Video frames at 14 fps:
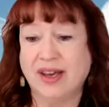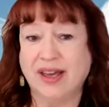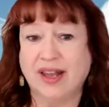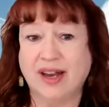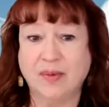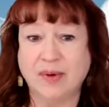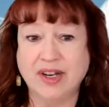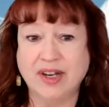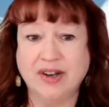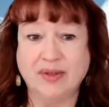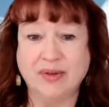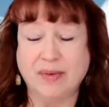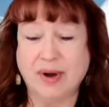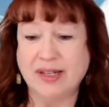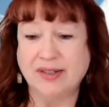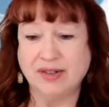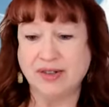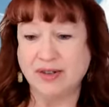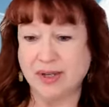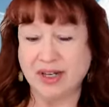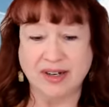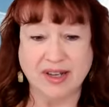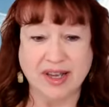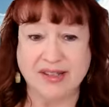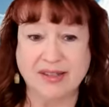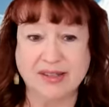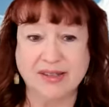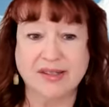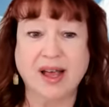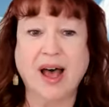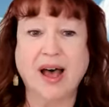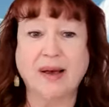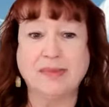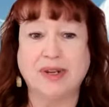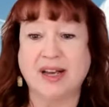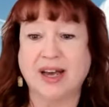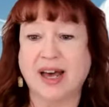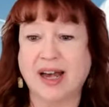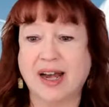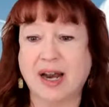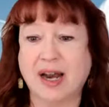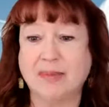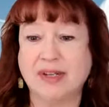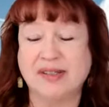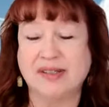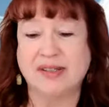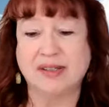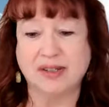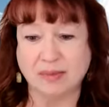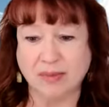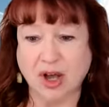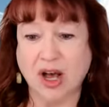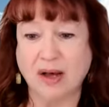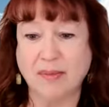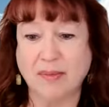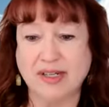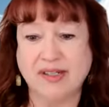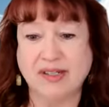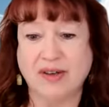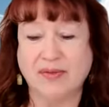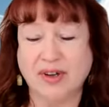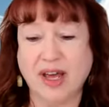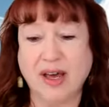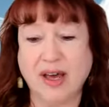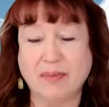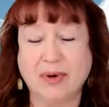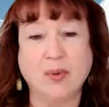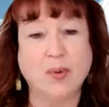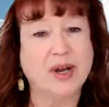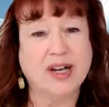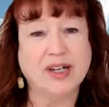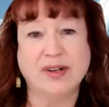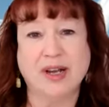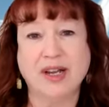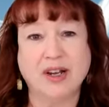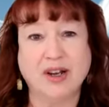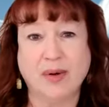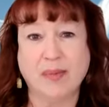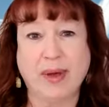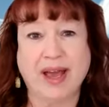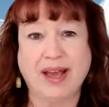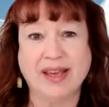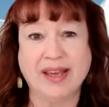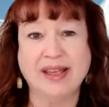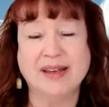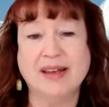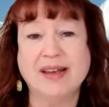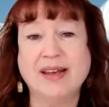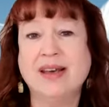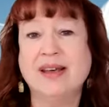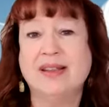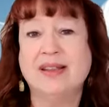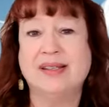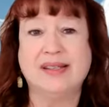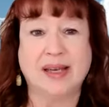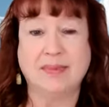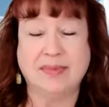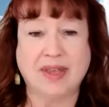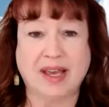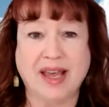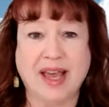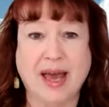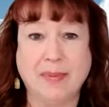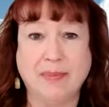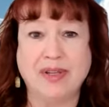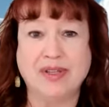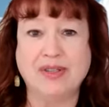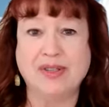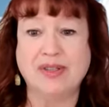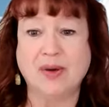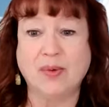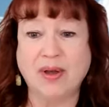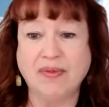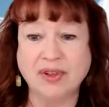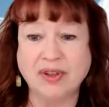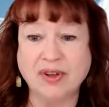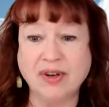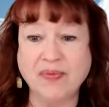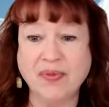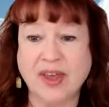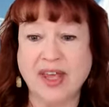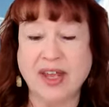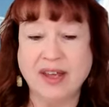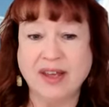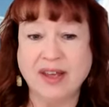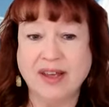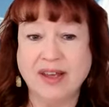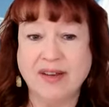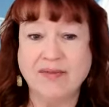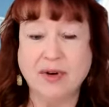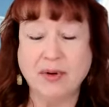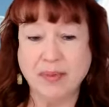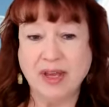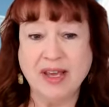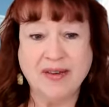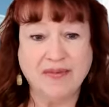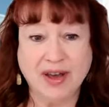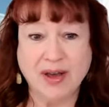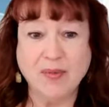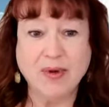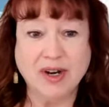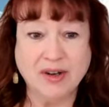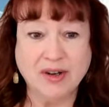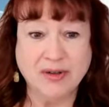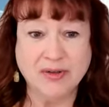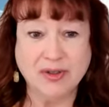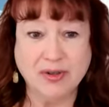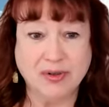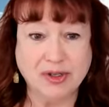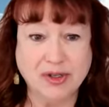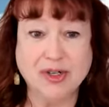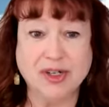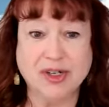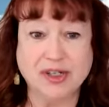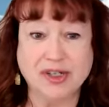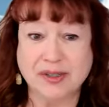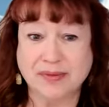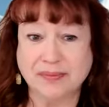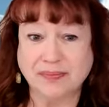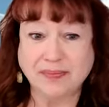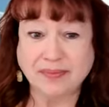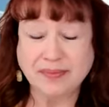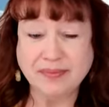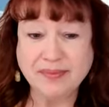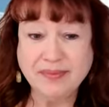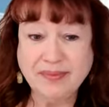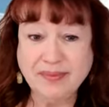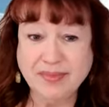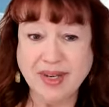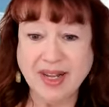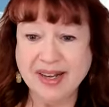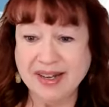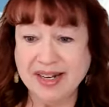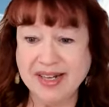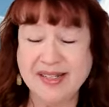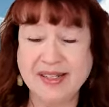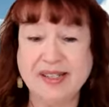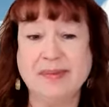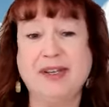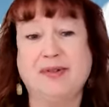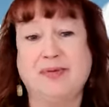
And I went into the restroom and sobbed and got it out of my system, calmed myself down. But when I tried to go back in, the same thing happened. So I've learned that for me, if I want to go to a church, it needs to be